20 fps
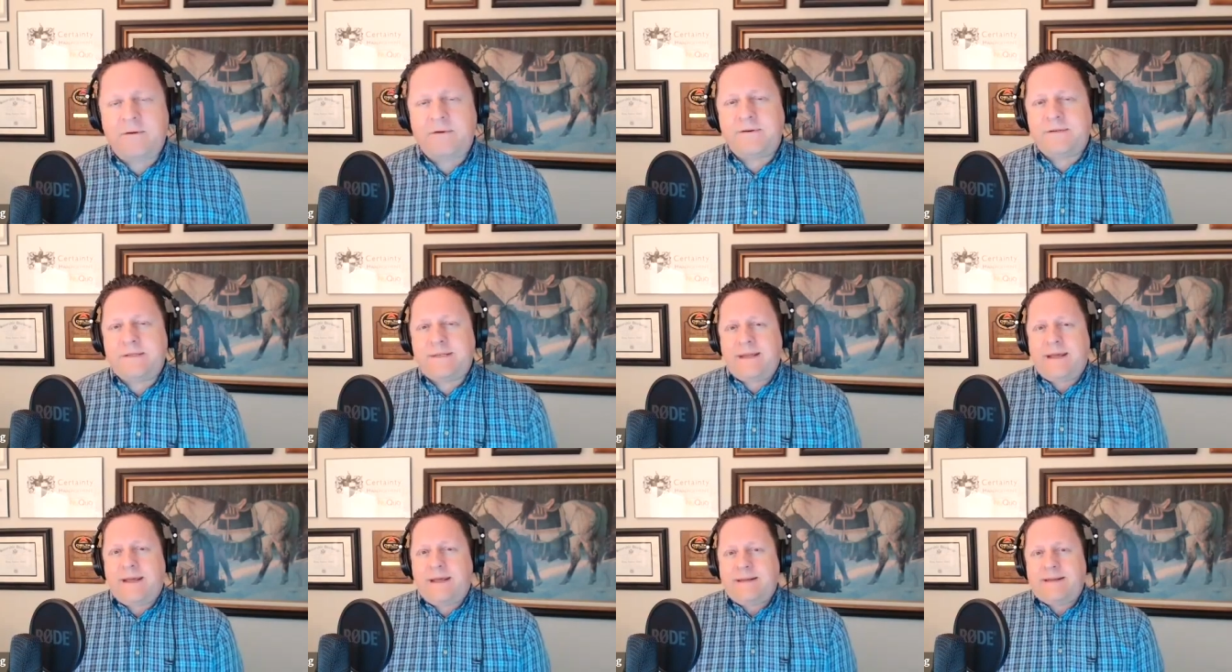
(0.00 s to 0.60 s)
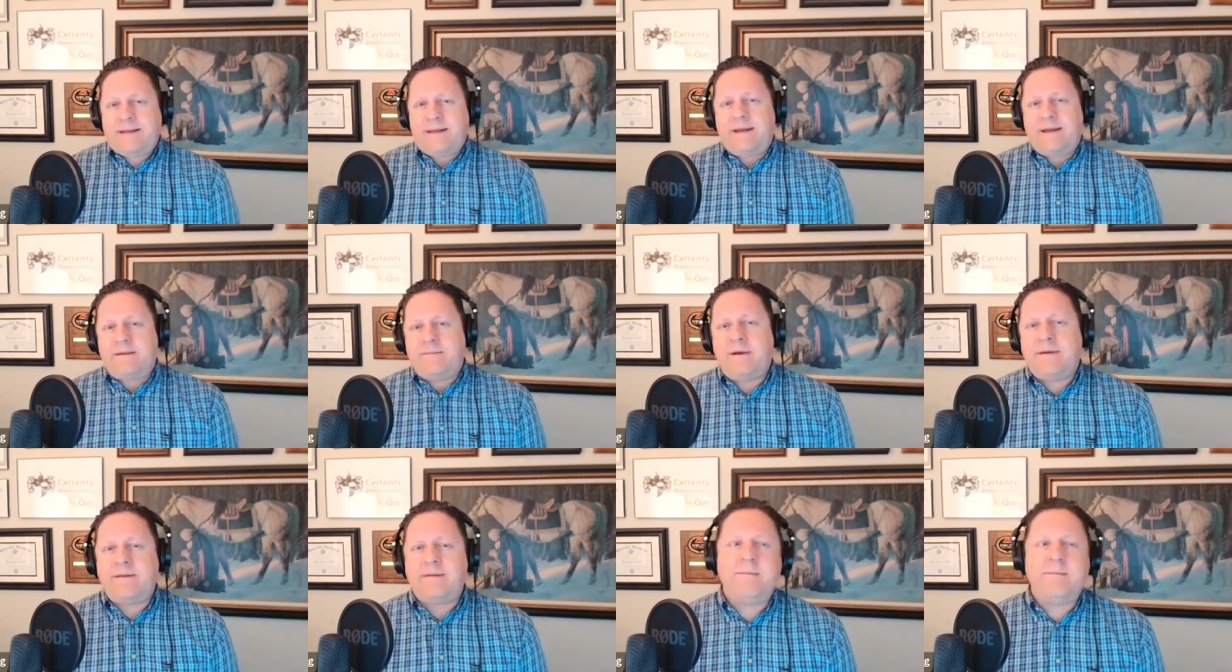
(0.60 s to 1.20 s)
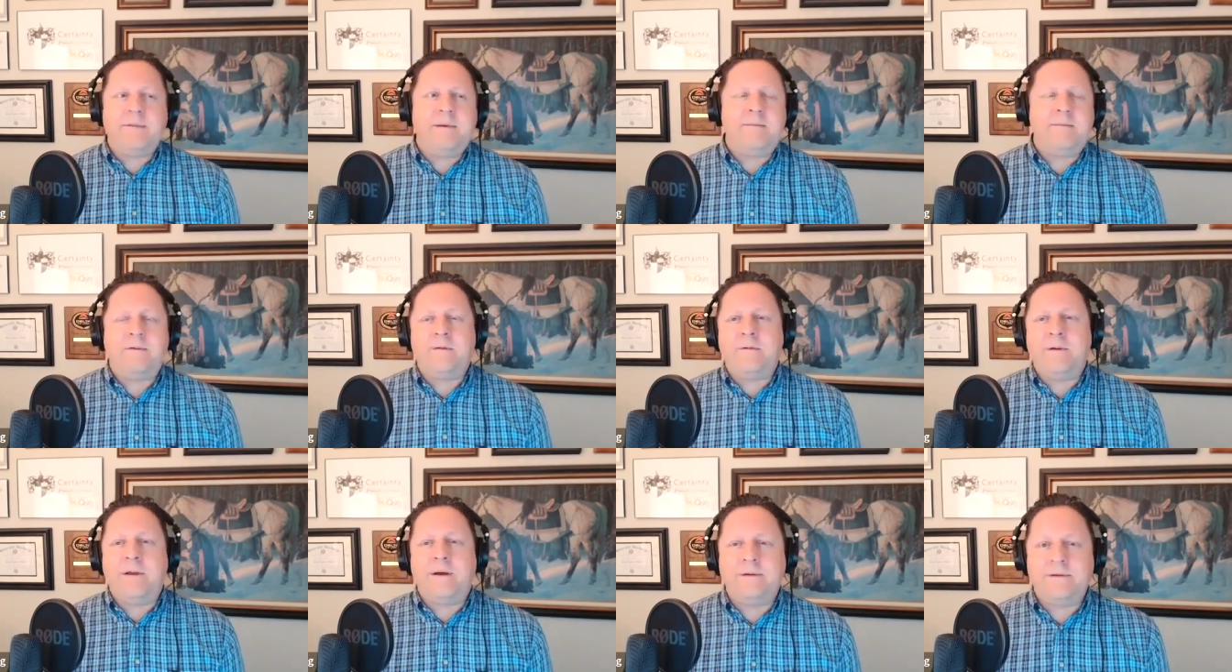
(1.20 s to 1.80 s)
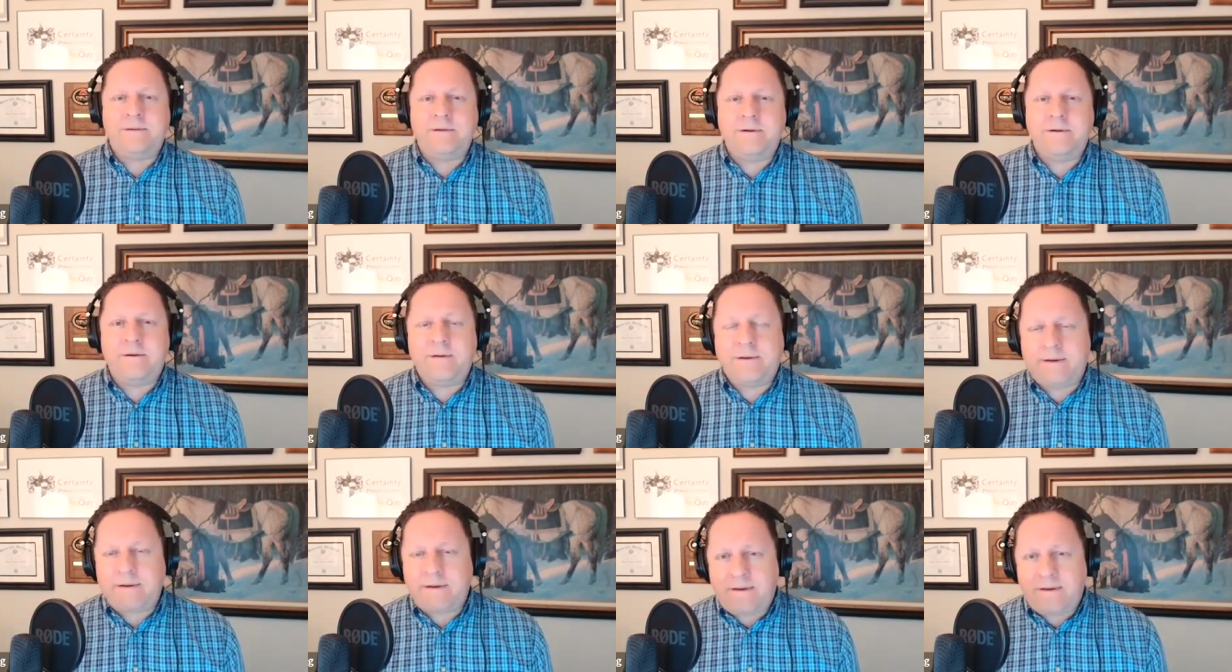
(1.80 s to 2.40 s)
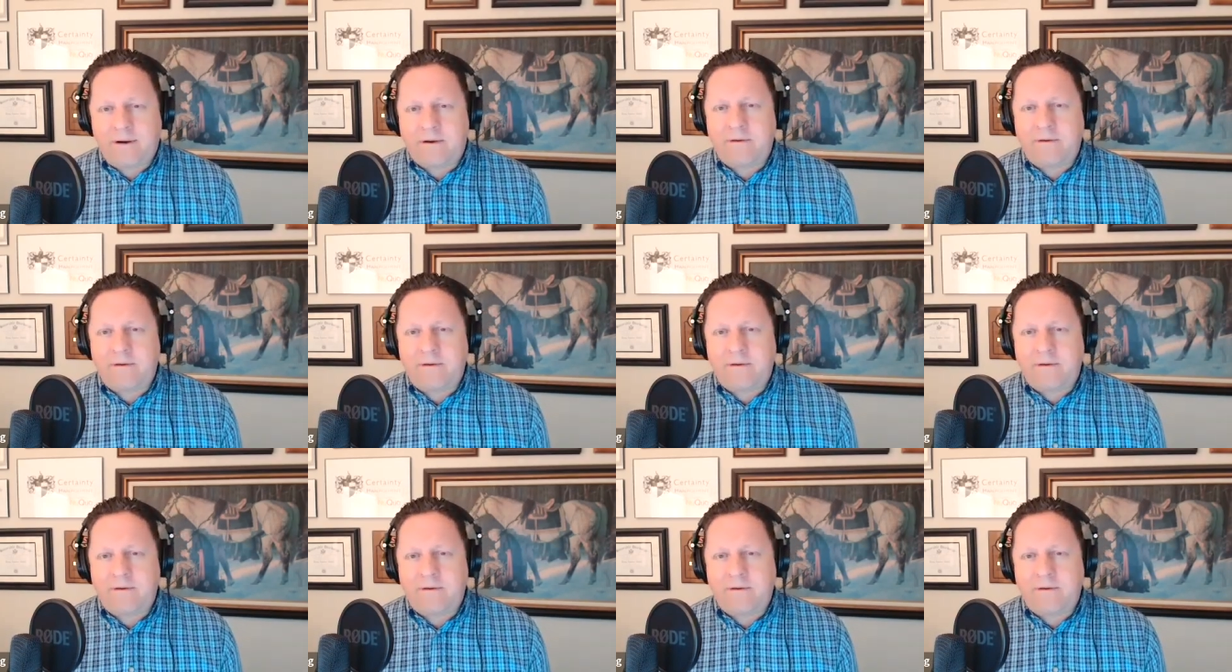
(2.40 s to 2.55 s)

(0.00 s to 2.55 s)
understand that about the people around you,